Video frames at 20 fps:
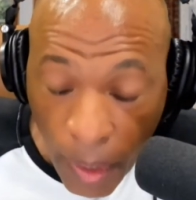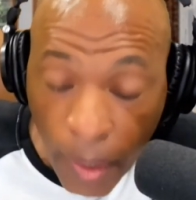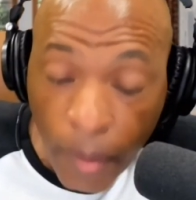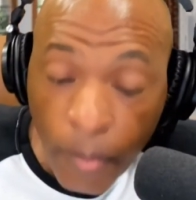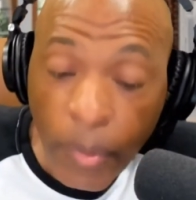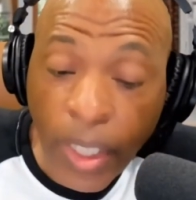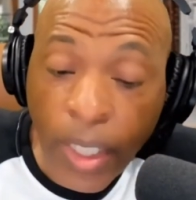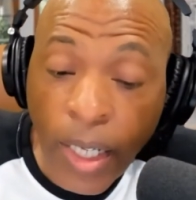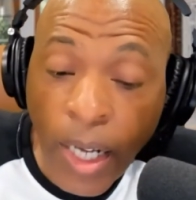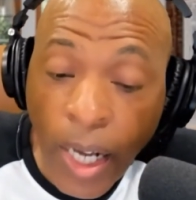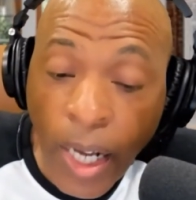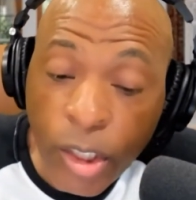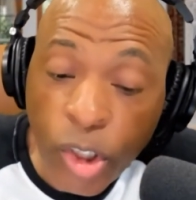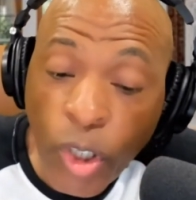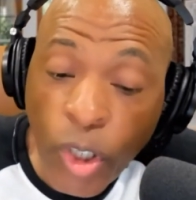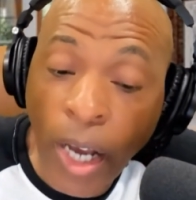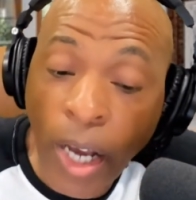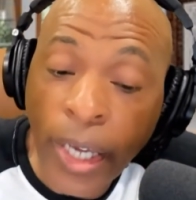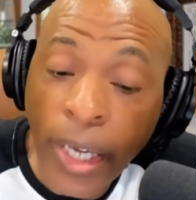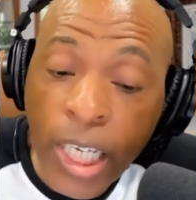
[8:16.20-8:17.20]
Because
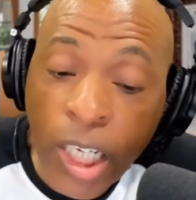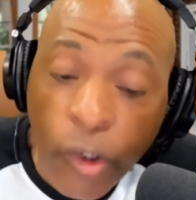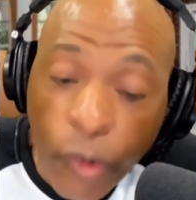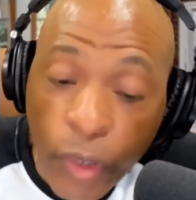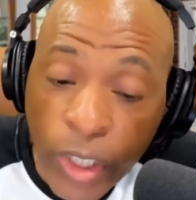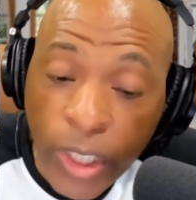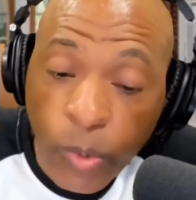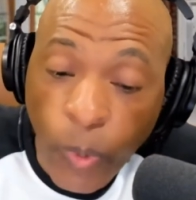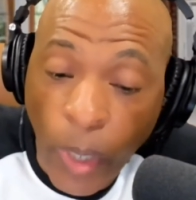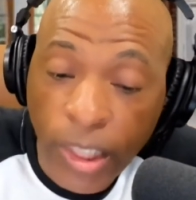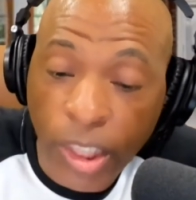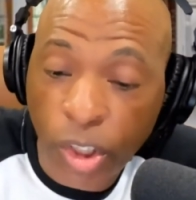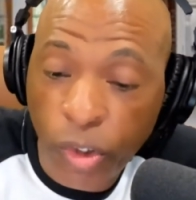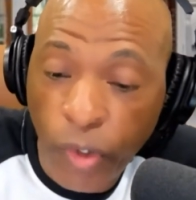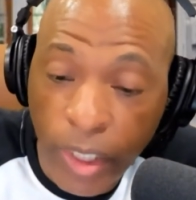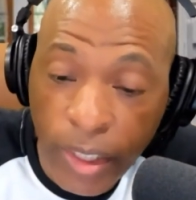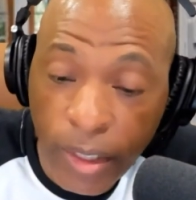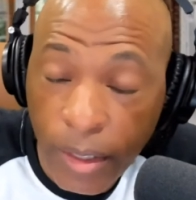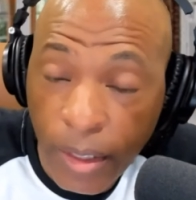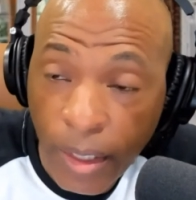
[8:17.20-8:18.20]
you increase one
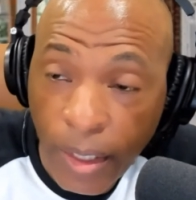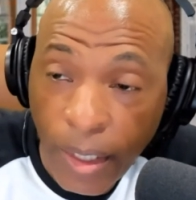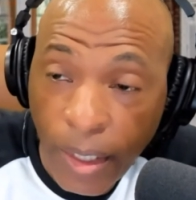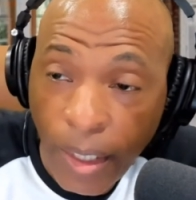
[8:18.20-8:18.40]
strength,